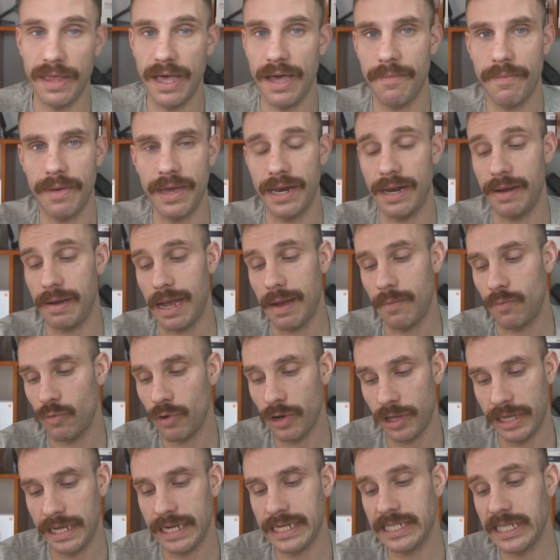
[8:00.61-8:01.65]
them. And I'm
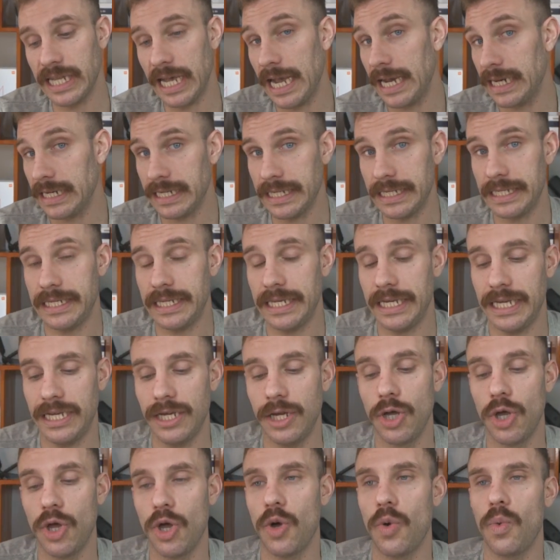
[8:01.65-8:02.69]
really excited to see
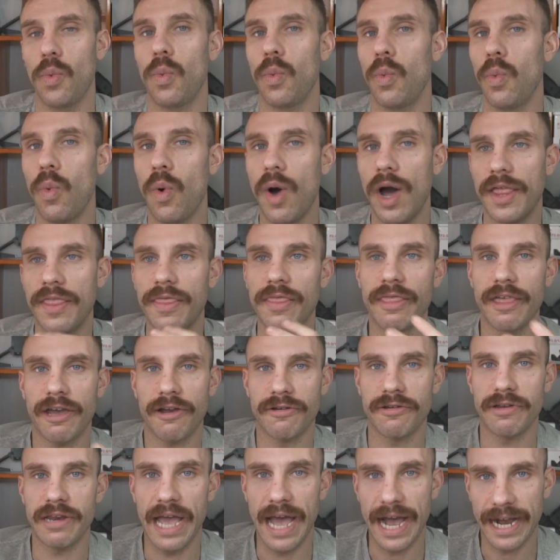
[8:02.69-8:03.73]
what their
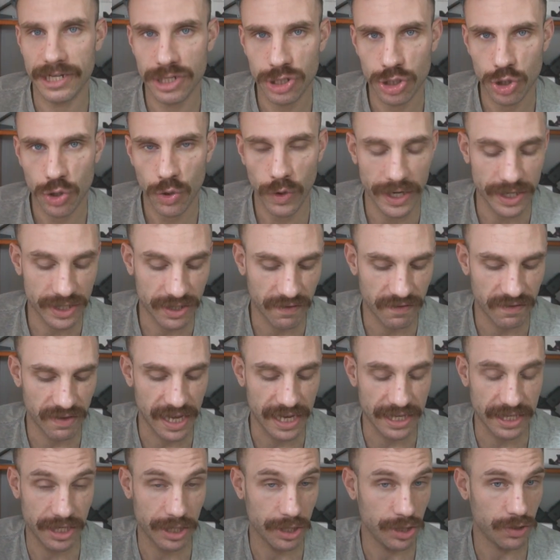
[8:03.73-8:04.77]
next choice of
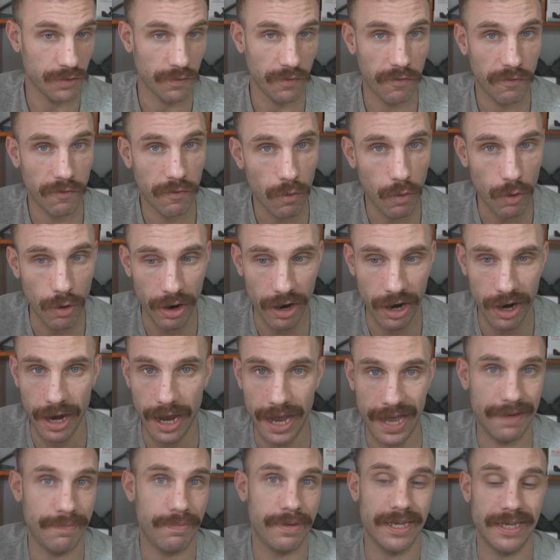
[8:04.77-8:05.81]
lenses for
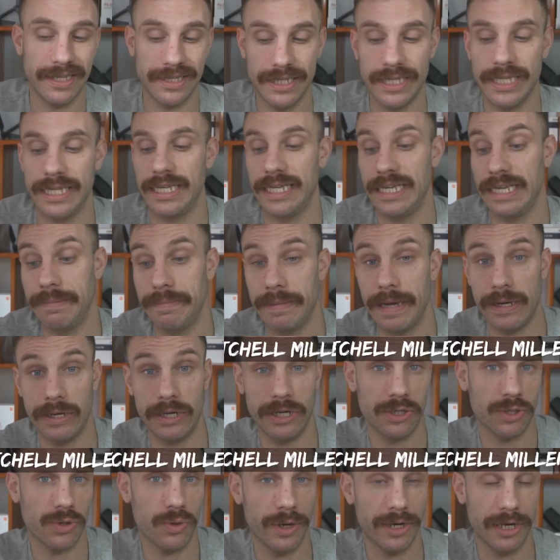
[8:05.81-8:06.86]
APS-C
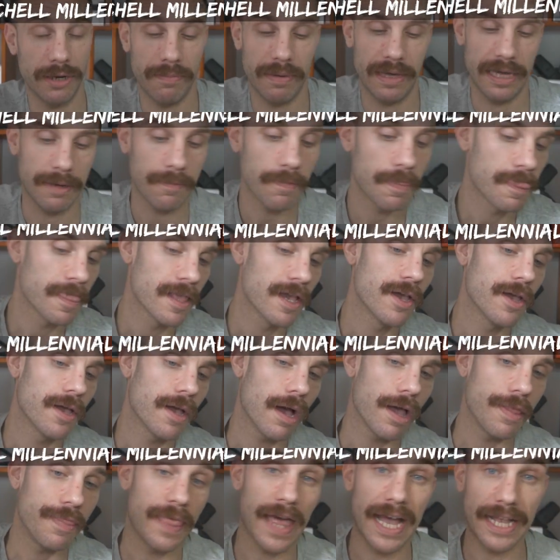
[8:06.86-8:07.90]
E-mount is going to be.
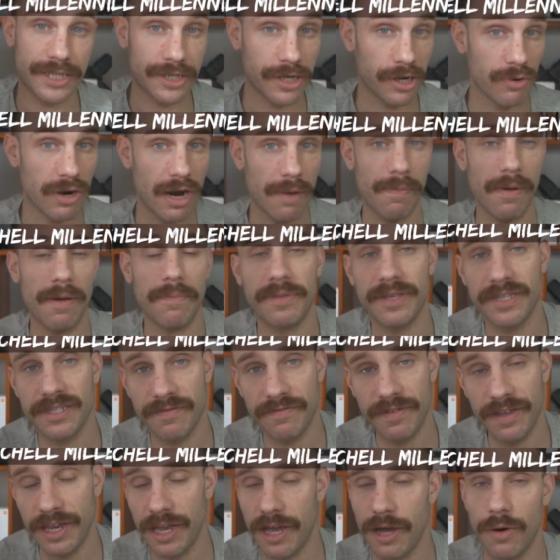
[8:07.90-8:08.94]
That's gonna wrap up this
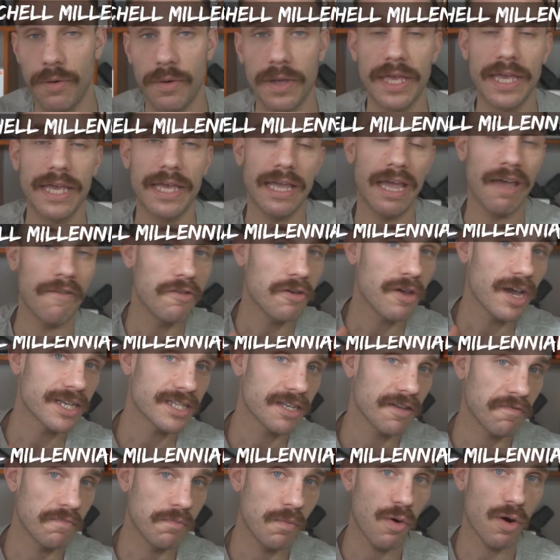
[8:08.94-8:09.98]
video. If you guys
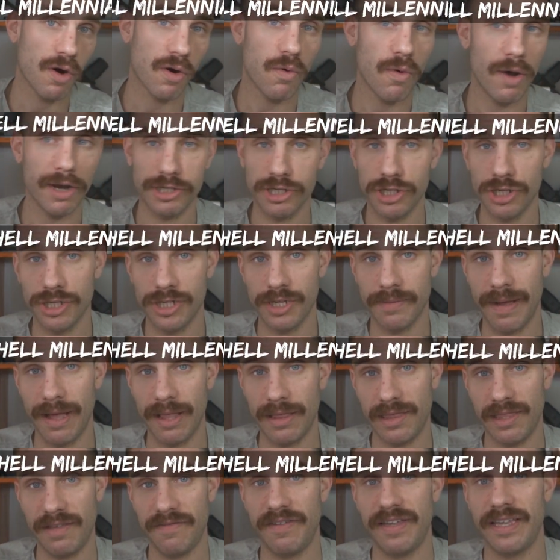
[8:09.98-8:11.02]
have more questions
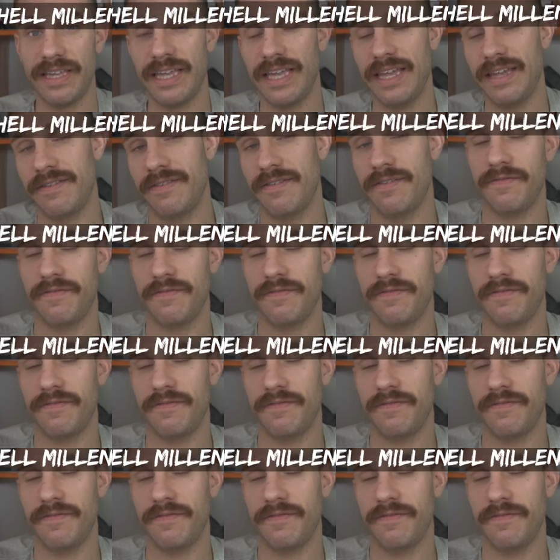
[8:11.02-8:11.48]
about living in